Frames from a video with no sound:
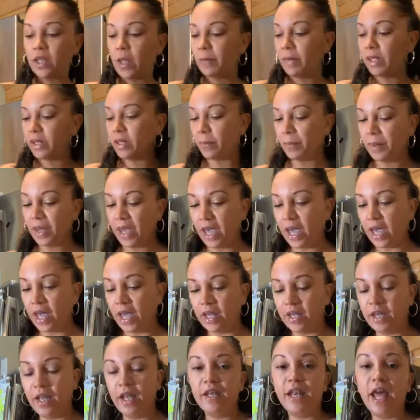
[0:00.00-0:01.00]
them in the
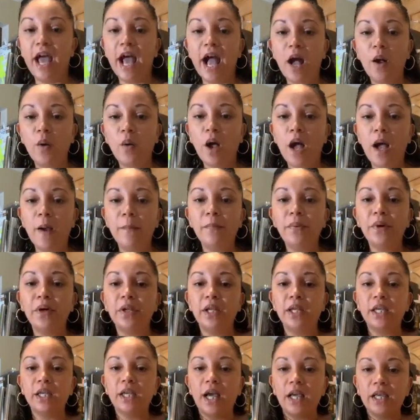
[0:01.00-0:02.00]
pan. Now I'm
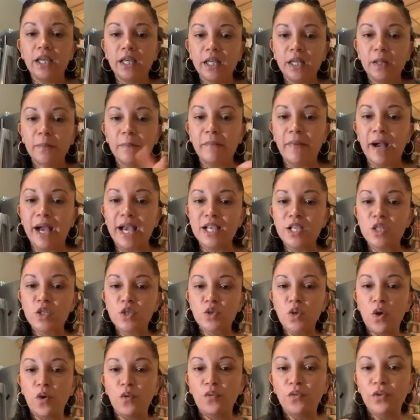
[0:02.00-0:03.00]
putting in my
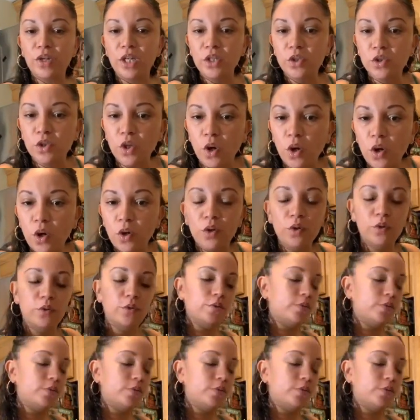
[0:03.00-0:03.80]
sofrito.